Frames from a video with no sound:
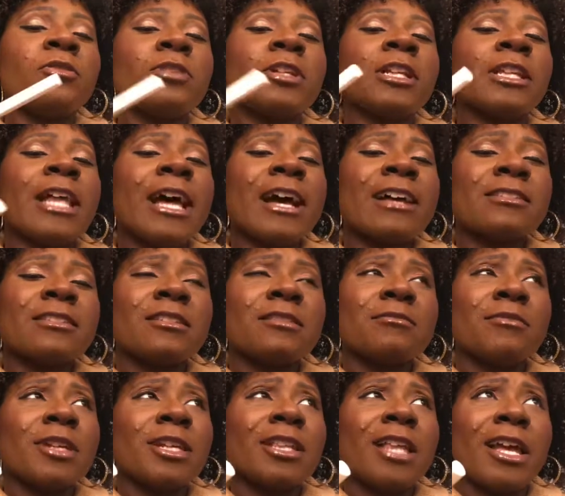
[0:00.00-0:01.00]
lasted me
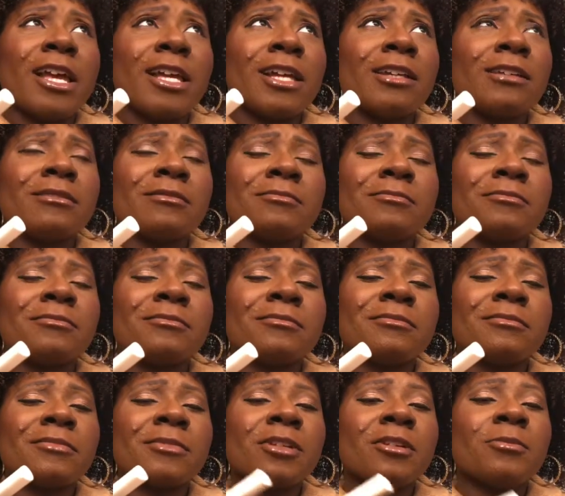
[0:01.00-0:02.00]
like
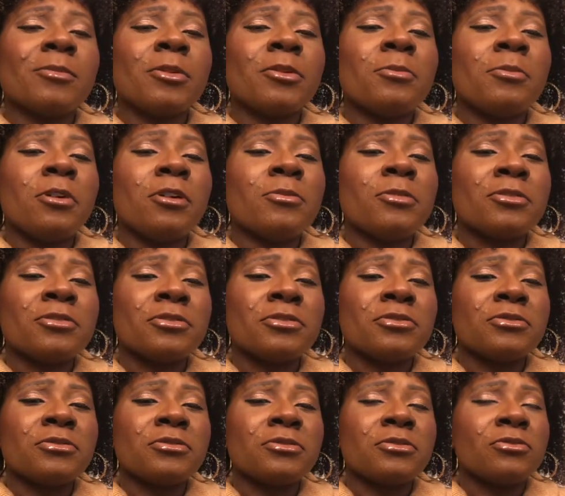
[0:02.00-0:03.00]
almost
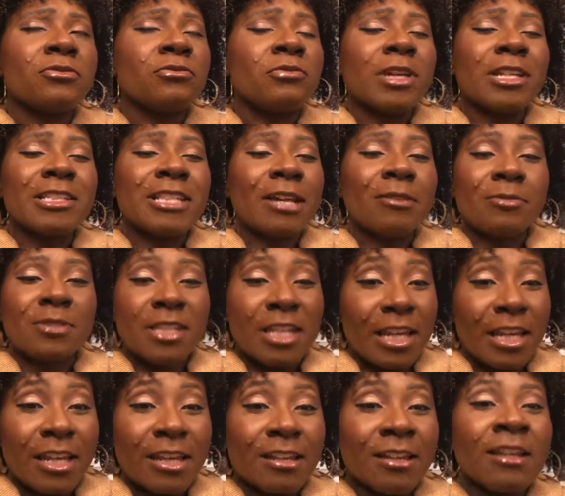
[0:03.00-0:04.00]
2 weeks, and that was
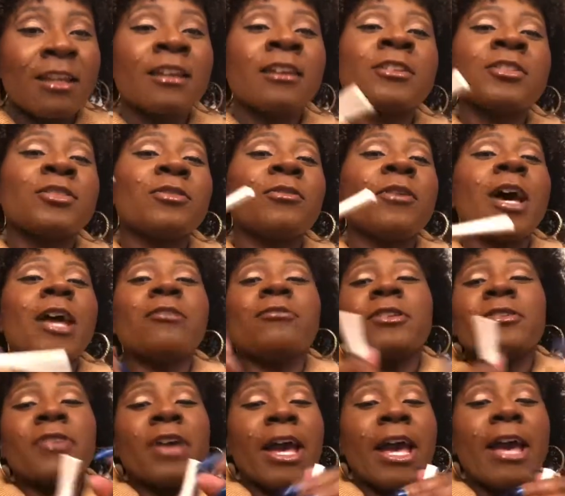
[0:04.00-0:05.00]
it. So I don't even
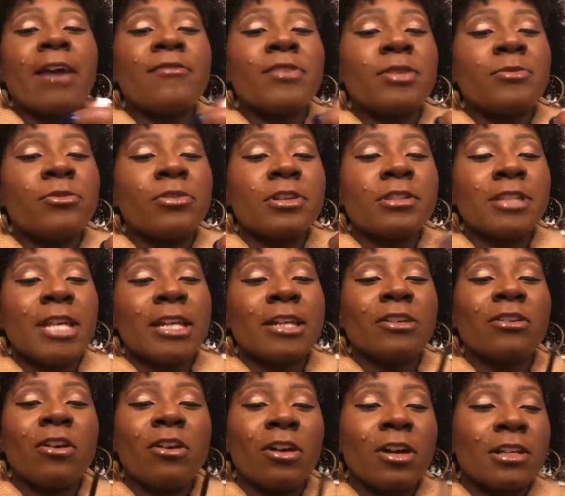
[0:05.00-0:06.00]
have it anymore. It's like
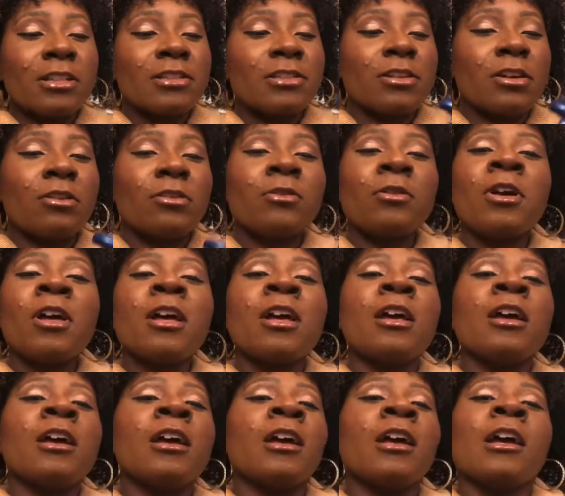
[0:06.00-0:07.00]
gone. So,
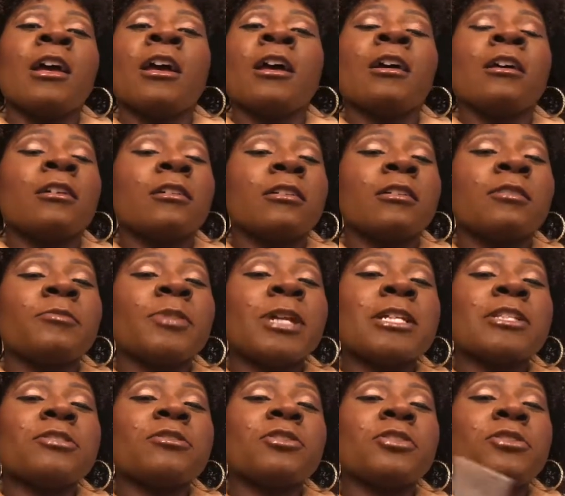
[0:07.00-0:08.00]
but I
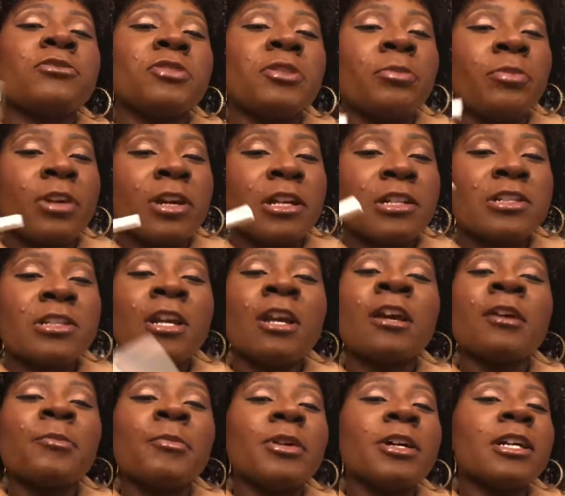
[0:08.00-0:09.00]
still use the brush.
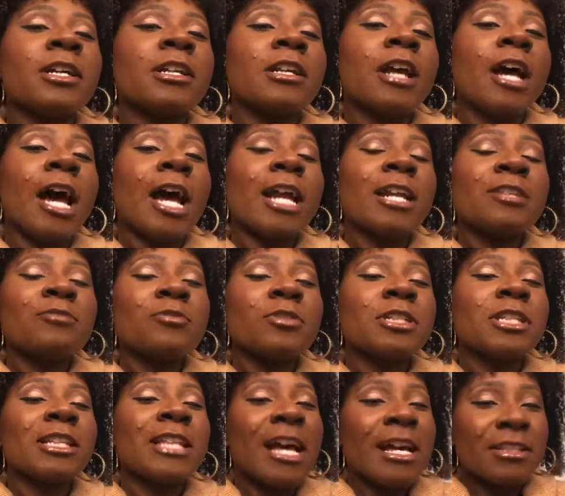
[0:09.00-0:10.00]
But I just wish it
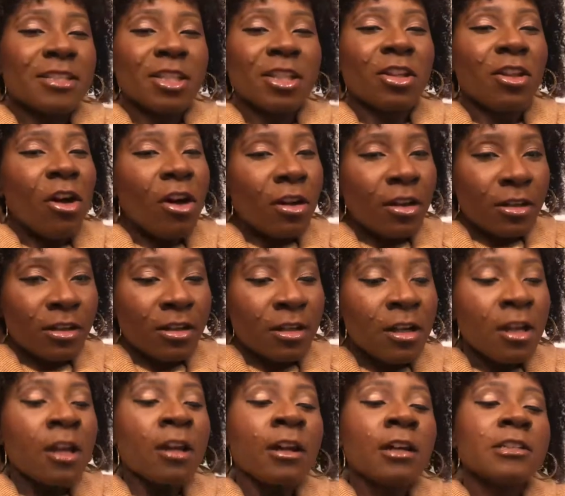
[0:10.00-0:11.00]
lasted longer,
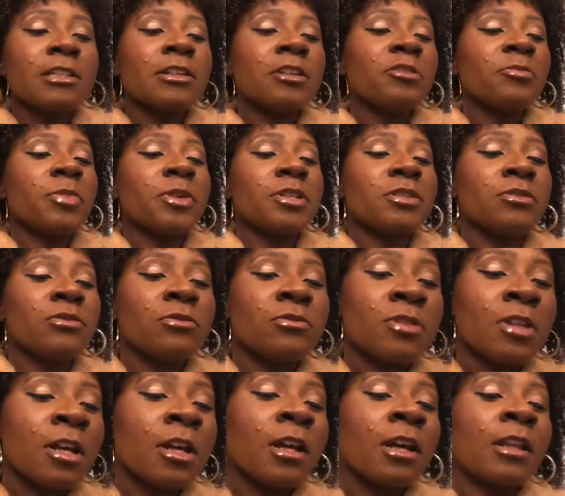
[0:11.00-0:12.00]
because these other pencils,
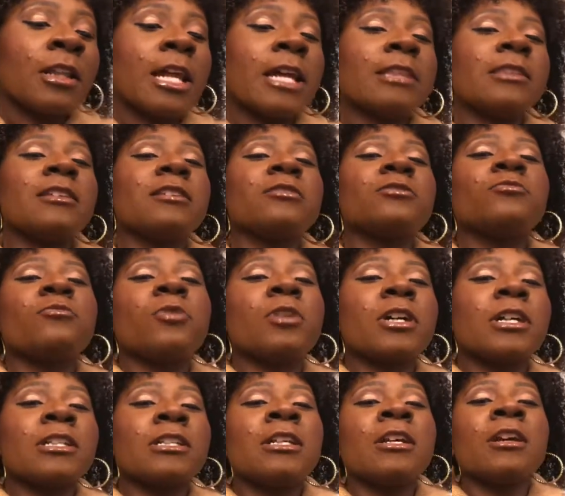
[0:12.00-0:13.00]
like this
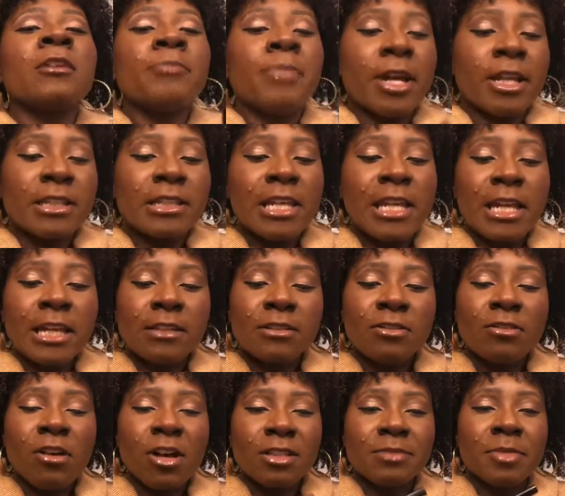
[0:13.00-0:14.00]
one by NYX,
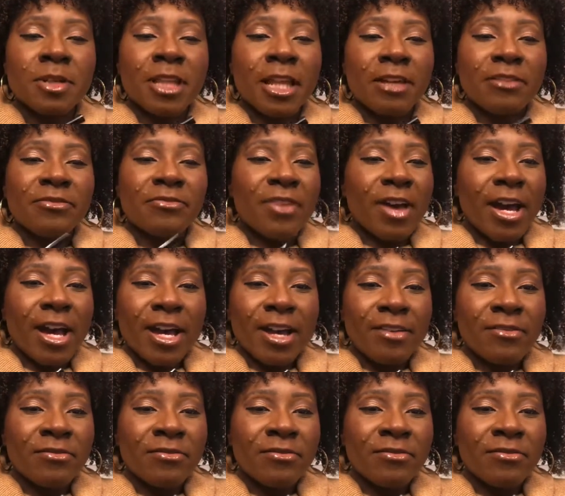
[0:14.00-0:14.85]
cost me like $9,